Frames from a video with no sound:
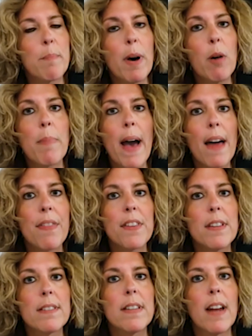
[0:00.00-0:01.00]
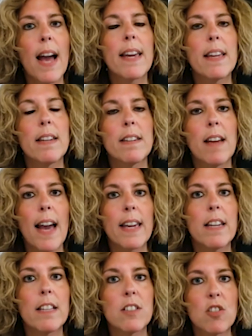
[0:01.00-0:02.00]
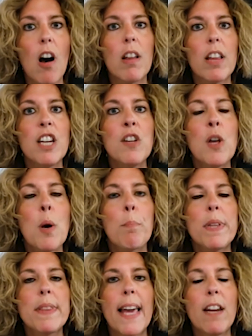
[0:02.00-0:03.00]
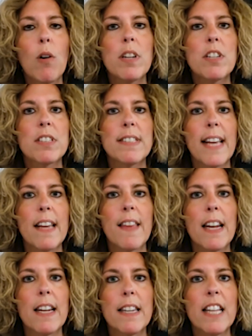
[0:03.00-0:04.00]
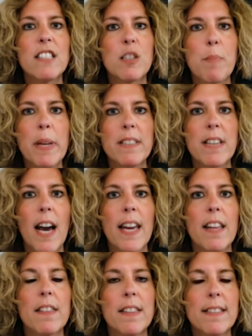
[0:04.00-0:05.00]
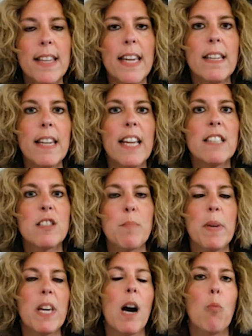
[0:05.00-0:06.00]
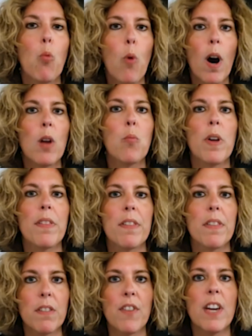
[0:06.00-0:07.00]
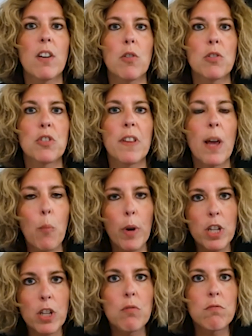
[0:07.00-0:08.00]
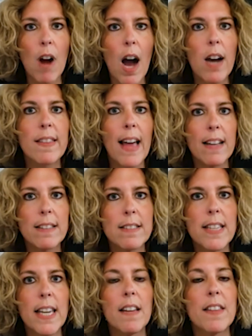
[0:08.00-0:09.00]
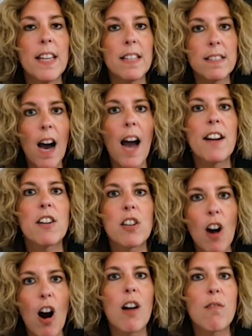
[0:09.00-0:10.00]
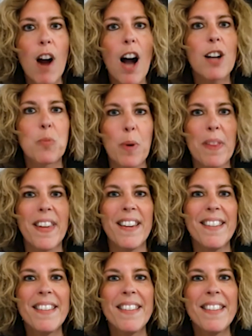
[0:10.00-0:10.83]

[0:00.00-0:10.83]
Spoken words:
where the belt path is and I can install it. But they don't understand that it needs to be tight. The seat needs to become one with the vehicle so that when you rock that seat, the entire car rocks with